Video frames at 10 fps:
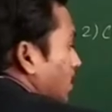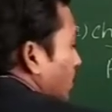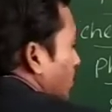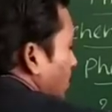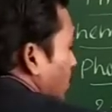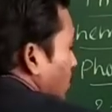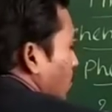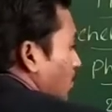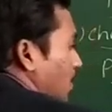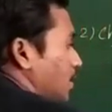gives rise to
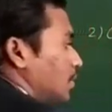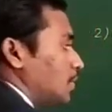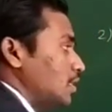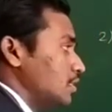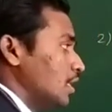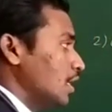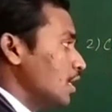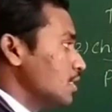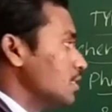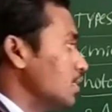2 Ag plus
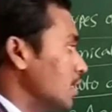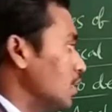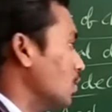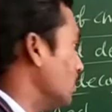Cl2.